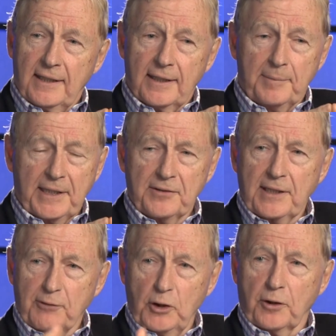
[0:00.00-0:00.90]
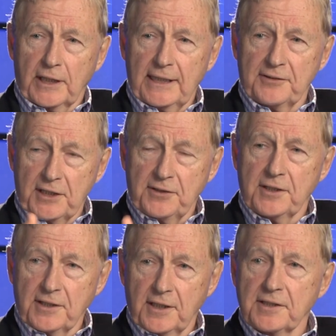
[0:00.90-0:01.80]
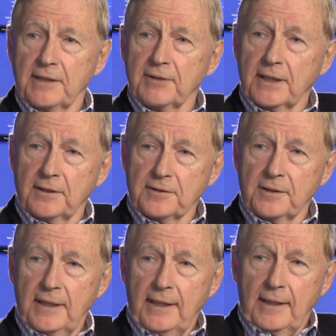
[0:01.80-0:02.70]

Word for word: because every organization does have a culture.